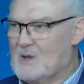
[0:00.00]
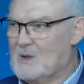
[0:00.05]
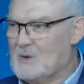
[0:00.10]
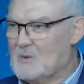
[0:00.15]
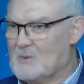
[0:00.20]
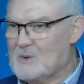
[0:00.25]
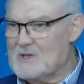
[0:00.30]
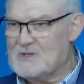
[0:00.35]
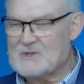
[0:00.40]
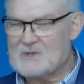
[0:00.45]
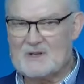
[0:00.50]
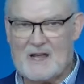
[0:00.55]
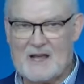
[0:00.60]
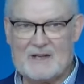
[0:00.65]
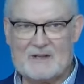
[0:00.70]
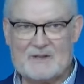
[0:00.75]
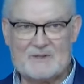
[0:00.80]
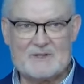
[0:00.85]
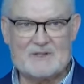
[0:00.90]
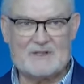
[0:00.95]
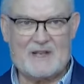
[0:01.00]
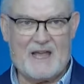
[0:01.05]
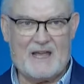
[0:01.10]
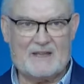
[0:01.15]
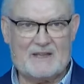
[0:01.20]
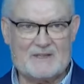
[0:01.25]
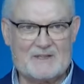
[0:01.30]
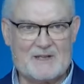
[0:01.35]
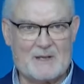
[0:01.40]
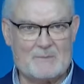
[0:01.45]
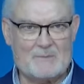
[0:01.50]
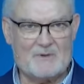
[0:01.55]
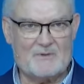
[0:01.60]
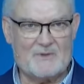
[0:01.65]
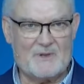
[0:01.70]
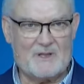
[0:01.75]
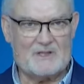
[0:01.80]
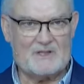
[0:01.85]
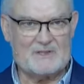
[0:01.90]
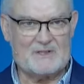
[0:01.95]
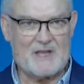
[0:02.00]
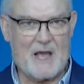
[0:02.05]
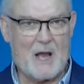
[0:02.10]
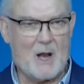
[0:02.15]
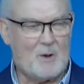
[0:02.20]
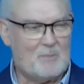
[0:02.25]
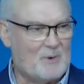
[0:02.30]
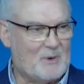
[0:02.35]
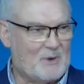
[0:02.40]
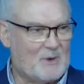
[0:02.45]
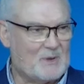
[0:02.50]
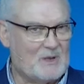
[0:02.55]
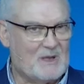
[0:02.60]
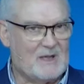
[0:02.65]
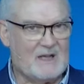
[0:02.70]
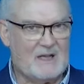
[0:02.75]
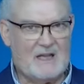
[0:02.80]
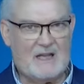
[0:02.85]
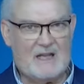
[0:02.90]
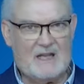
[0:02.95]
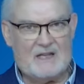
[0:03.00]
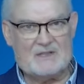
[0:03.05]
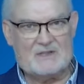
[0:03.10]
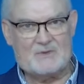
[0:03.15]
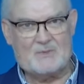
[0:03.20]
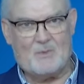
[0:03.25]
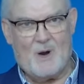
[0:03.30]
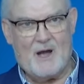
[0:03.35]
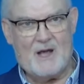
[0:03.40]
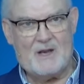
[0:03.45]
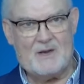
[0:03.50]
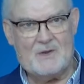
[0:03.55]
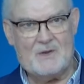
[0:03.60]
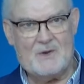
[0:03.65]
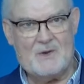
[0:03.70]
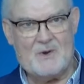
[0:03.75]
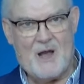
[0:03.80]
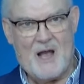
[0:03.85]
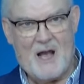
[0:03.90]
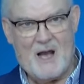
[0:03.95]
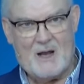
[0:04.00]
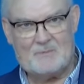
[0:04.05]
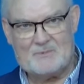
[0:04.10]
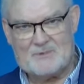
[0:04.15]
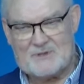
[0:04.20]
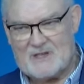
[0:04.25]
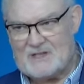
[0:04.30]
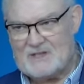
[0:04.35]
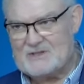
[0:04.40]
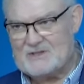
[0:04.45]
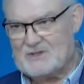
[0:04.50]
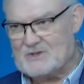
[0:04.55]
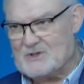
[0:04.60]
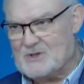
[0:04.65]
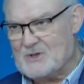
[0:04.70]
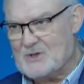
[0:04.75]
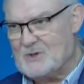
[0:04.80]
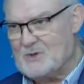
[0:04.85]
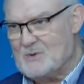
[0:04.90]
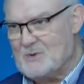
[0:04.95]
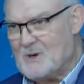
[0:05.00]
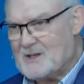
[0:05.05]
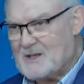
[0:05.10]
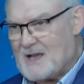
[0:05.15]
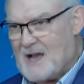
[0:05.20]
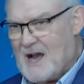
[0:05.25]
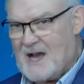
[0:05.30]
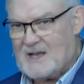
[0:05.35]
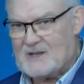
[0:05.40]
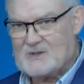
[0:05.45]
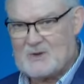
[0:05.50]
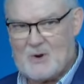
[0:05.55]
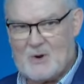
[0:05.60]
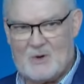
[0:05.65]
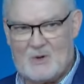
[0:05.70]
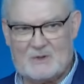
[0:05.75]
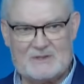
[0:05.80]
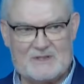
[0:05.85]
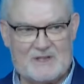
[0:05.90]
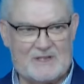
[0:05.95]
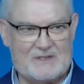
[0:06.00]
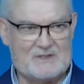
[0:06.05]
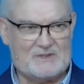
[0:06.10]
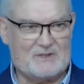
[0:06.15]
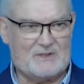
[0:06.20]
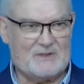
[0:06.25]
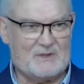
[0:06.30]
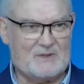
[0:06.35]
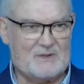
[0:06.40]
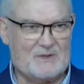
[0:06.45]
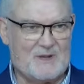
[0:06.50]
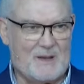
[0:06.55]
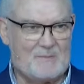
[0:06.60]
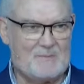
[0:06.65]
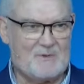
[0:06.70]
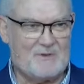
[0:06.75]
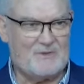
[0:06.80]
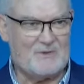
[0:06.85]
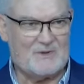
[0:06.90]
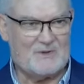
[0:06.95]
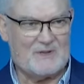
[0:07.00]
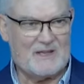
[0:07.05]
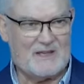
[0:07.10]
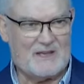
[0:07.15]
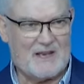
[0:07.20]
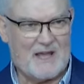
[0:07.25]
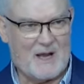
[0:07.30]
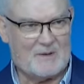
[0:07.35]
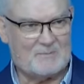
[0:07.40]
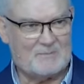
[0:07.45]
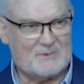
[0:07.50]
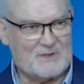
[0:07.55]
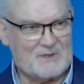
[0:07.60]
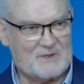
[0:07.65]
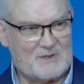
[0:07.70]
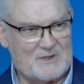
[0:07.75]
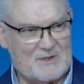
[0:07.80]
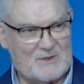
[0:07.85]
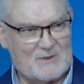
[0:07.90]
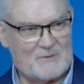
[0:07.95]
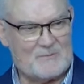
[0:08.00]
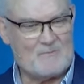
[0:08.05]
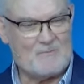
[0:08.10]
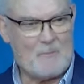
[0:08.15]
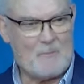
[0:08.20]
We should understand some of these. Helper is one who helps us do what God calls us to do. How many of you need help to do